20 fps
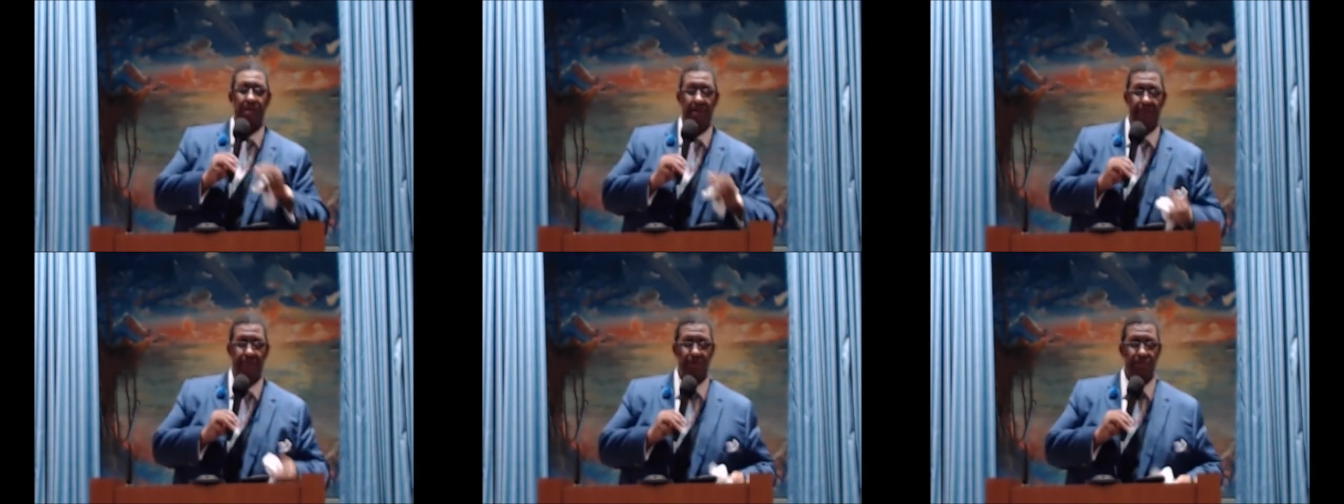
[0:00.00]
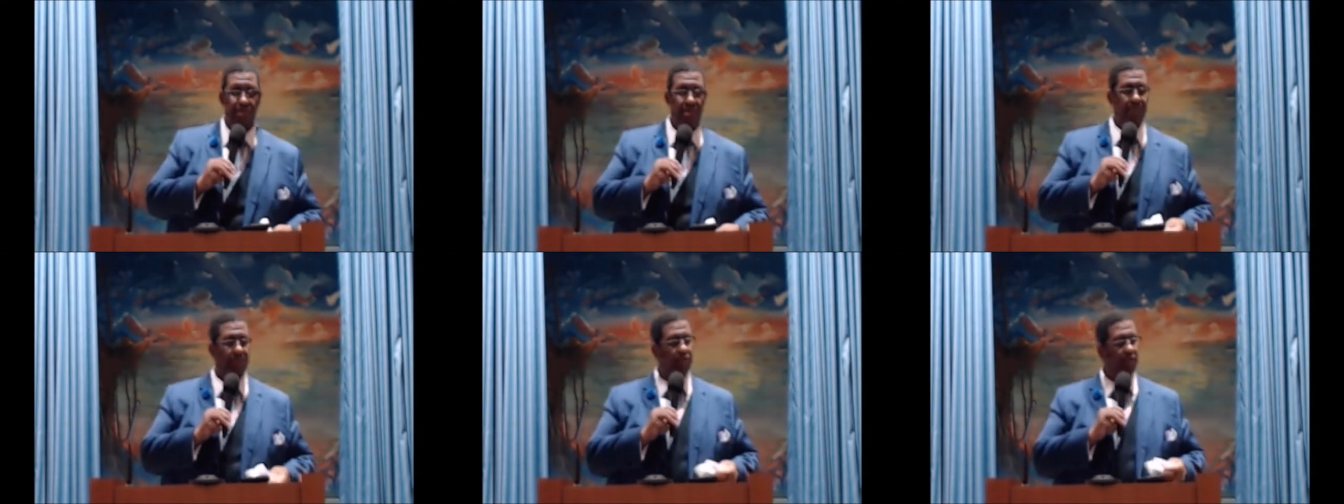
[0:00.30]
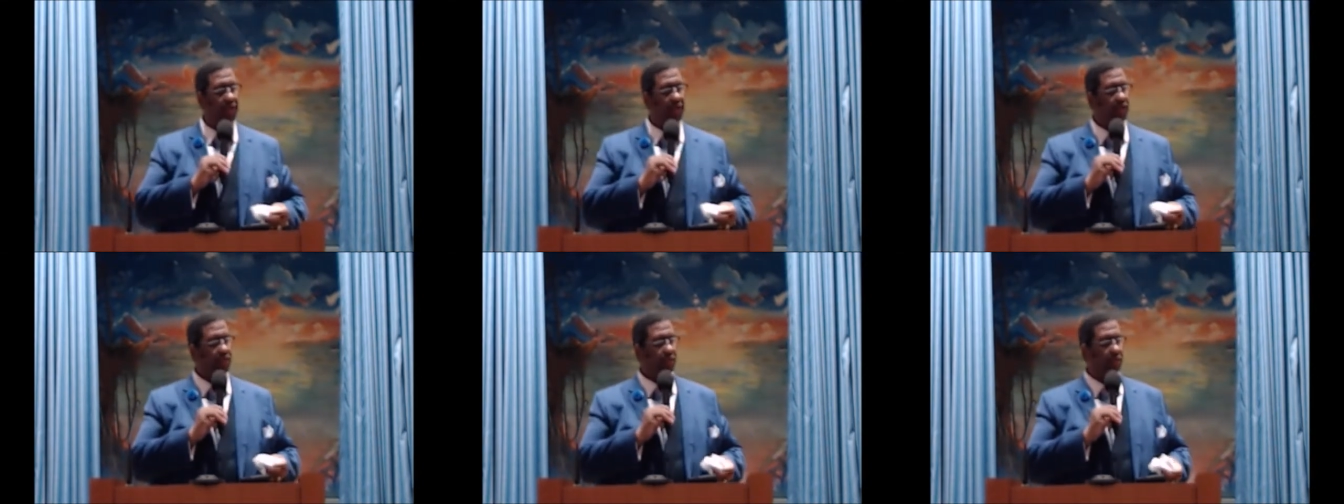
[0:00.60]
and the verse number
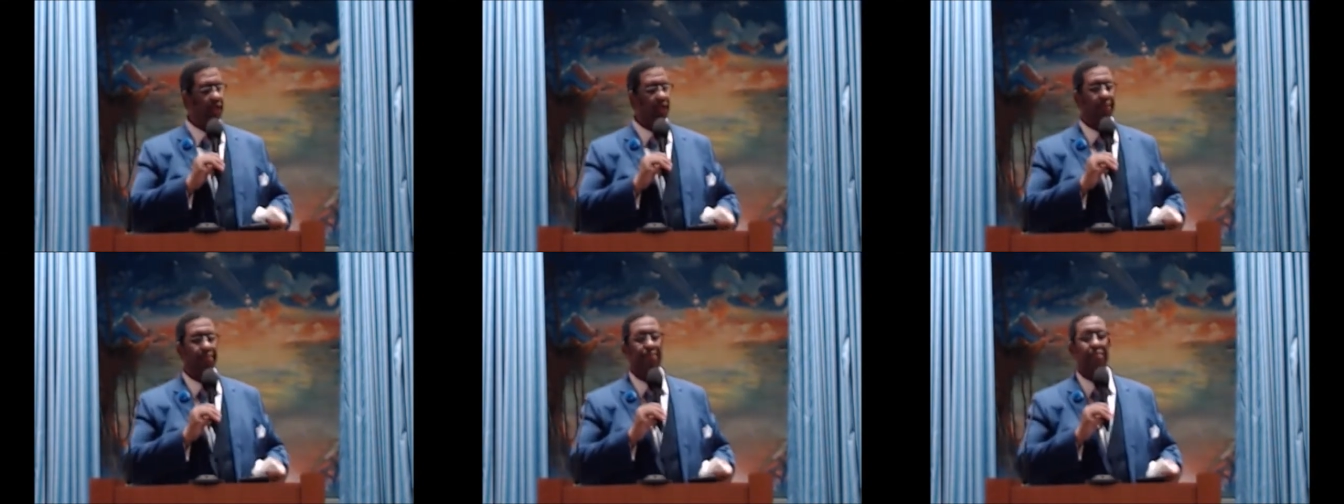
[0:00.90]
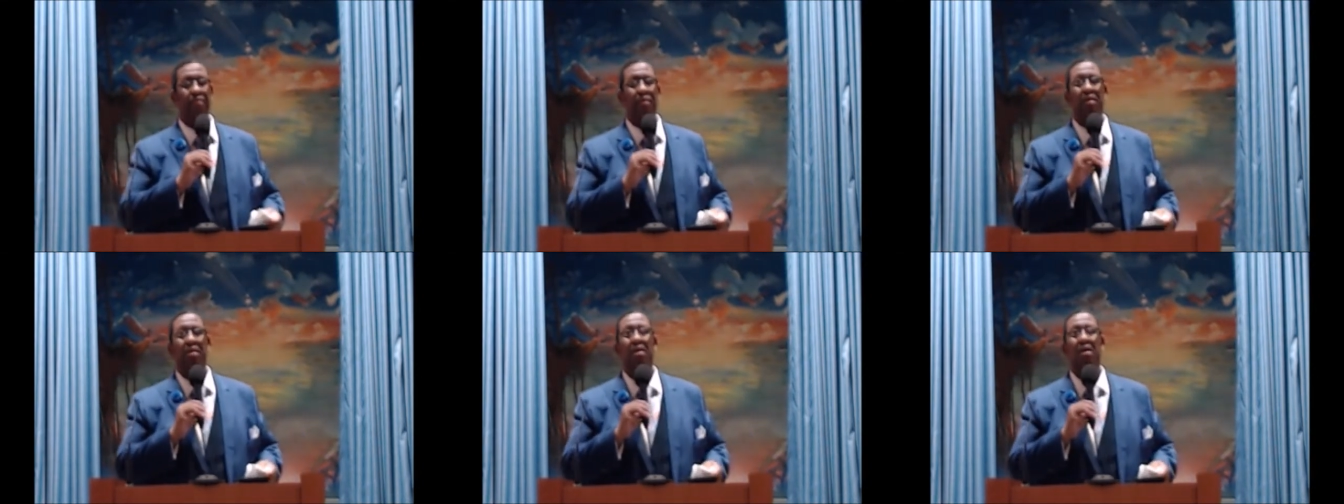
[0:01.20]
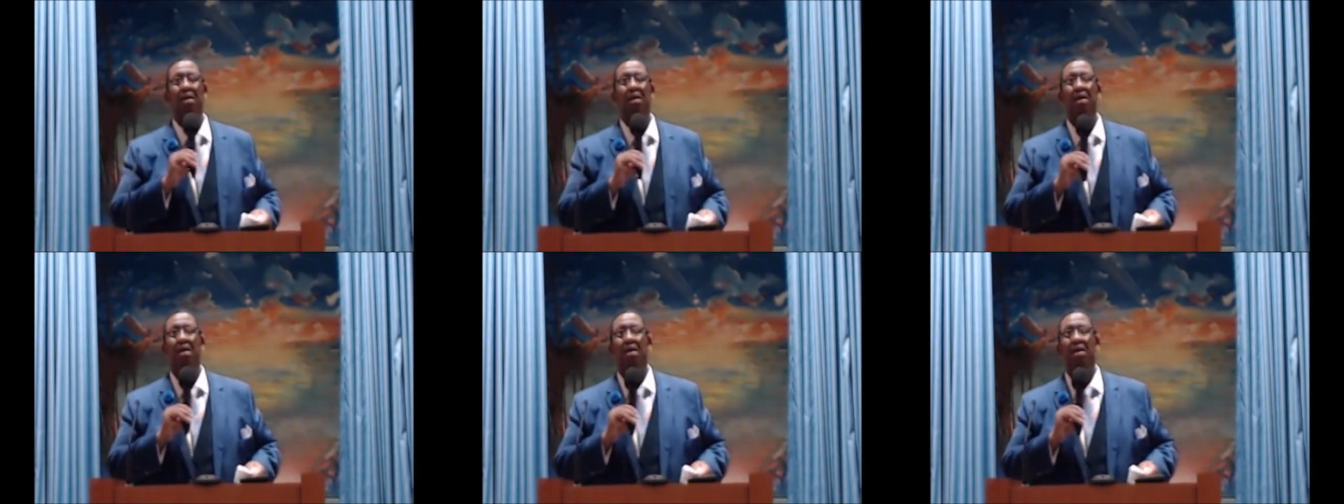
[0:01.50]
23,
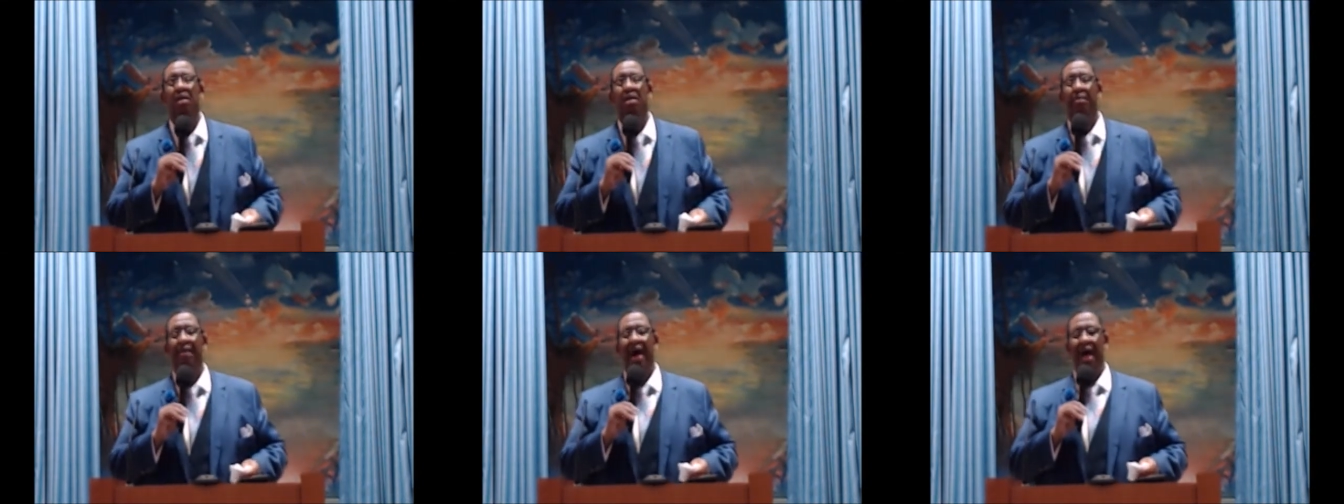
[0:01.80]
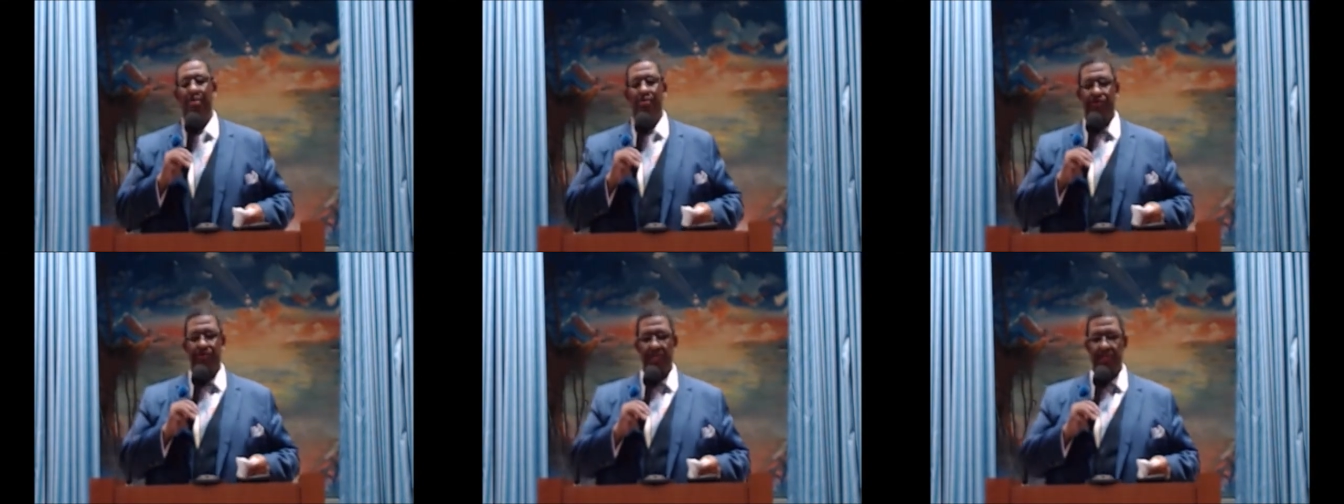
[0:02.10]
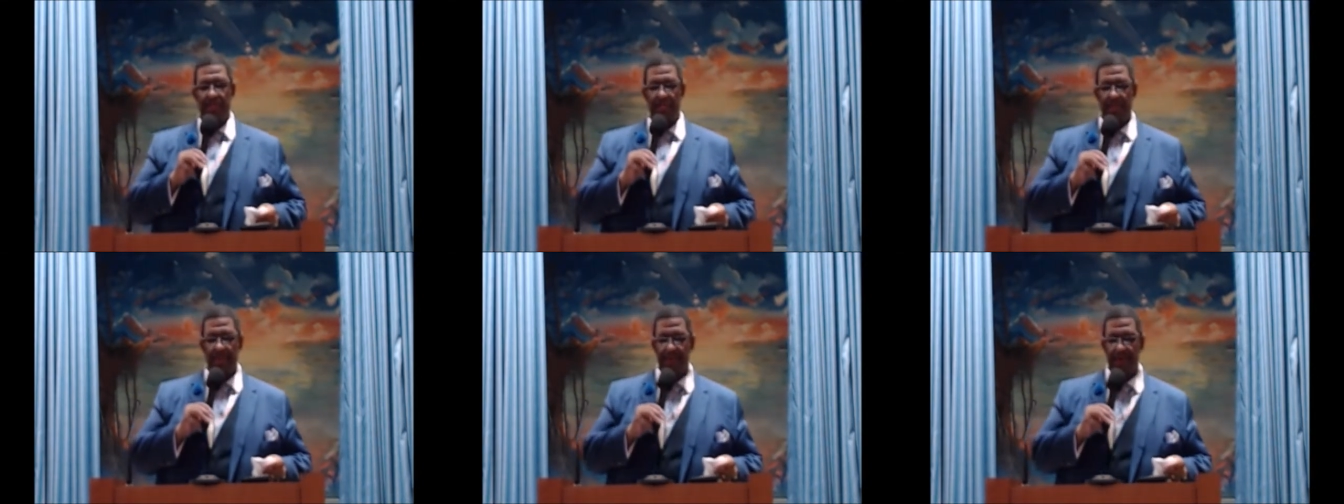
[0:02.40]
the Bible
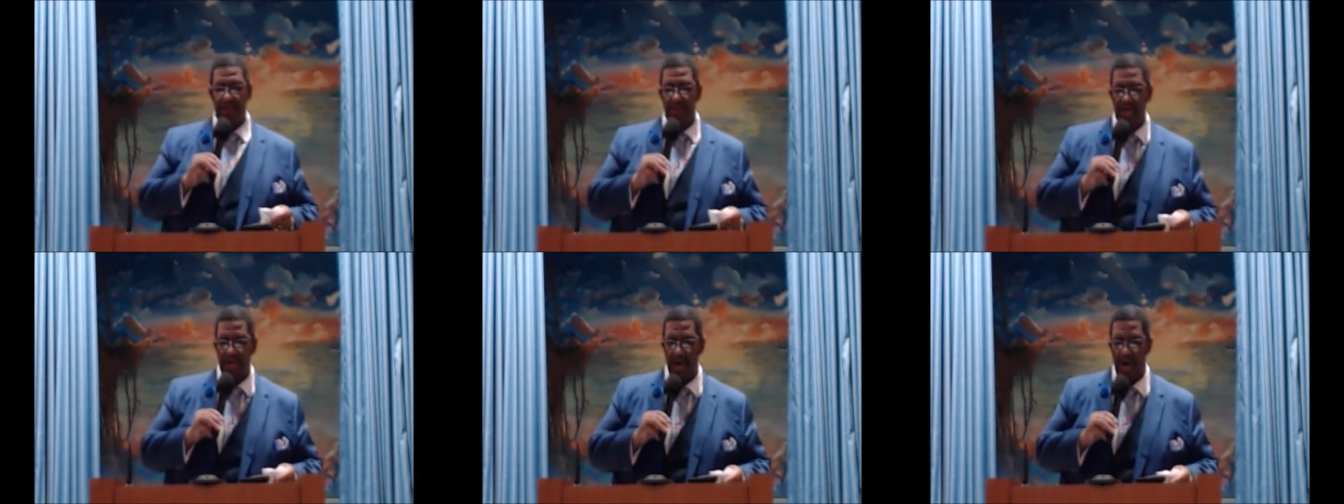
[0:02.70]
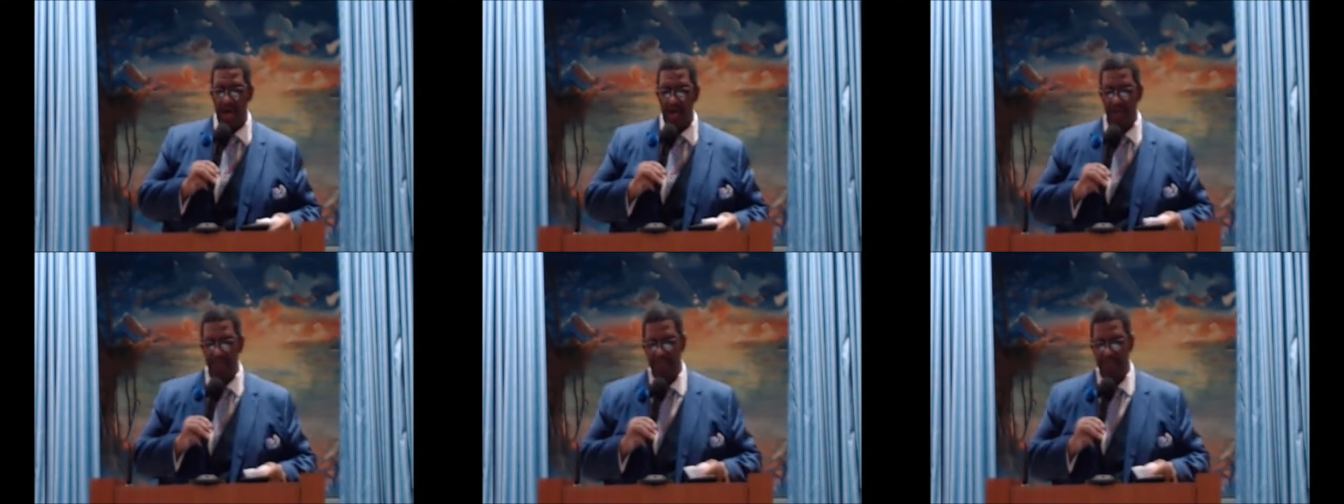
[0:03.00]
says, and the very God of